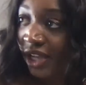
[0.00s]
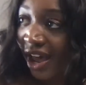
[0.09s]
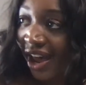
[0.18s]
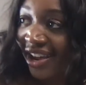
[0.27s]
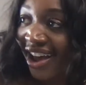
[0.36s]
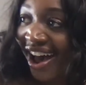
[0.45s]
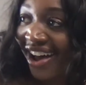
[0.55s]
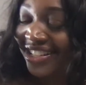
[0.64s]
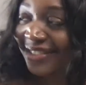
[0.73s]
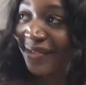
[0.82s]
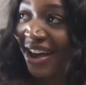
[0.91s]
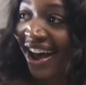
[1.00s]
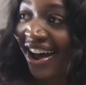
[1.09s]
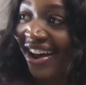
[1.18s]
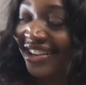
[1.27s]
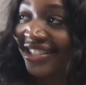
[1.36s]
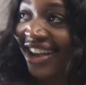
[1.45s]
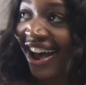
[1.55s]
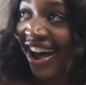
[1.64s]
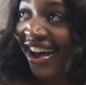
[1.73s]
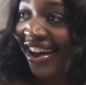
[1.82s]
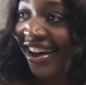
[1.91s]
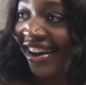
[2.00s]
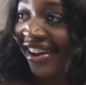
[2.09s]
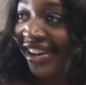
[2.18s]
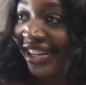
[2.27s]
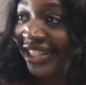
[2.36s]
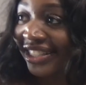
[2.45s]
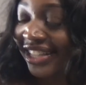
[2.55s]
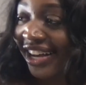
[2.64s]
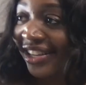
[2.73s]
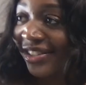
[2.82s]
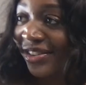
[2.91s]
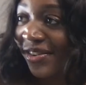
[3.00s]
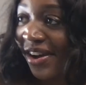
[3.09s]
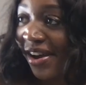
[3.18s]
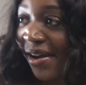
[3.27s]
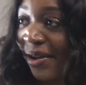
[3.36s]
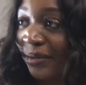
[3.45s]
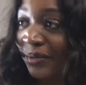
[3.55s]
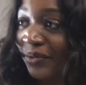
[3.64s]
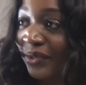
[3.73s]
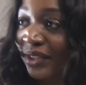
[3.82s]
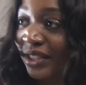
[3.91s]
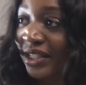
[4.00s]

Hey, Ass Smash. Hi. How you doing?